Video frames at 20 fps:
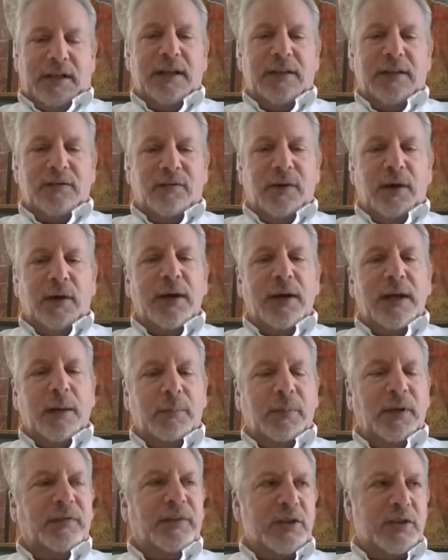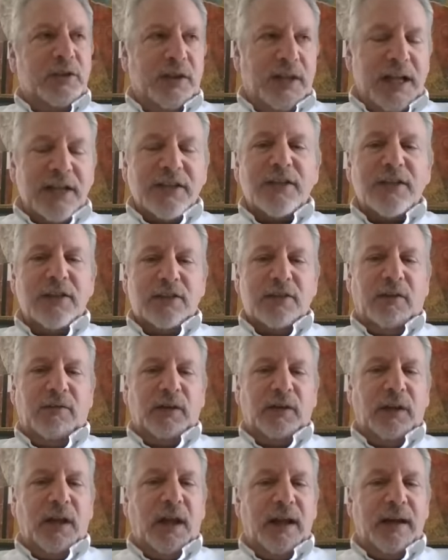It's very uplifting. So that's the silver
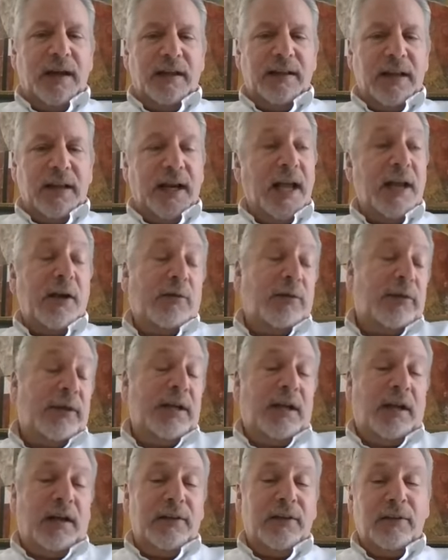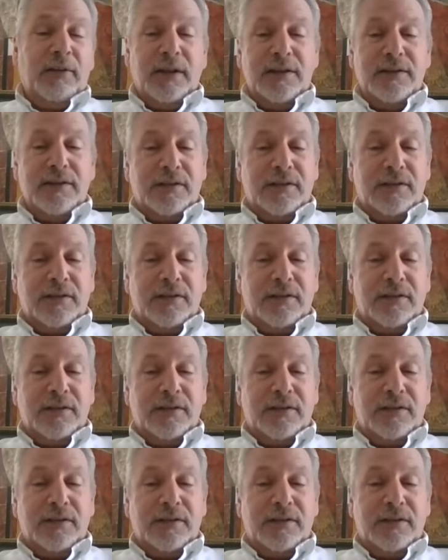lining that I don't think, other than